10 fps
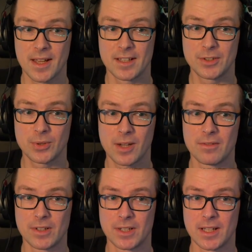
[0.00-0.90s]
and to
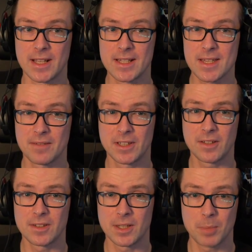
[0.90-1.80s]
cover like
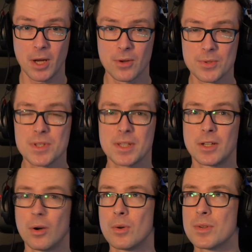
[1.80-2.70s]
£700, it
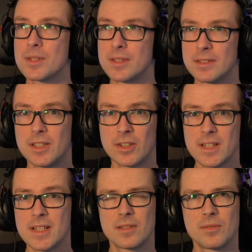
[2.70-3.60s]
cost nearly,